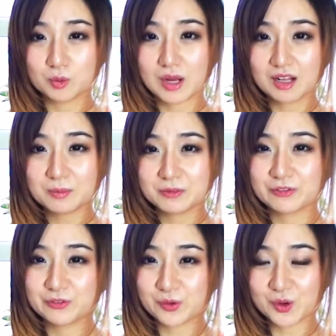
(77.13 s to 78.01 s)
well
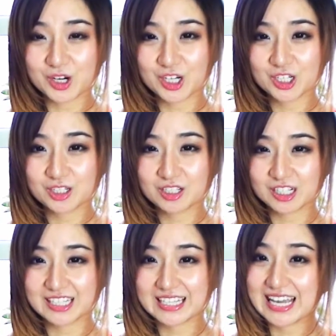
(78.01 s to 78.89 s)
before
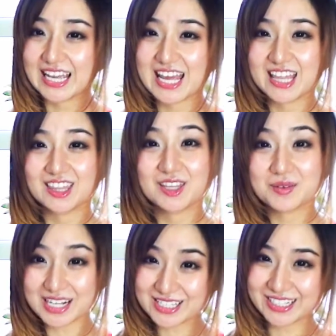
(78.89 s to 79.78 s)
cooking it in the
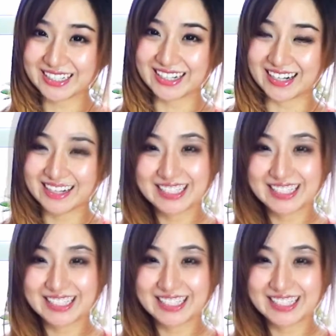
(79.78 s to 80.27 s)
rice cooker,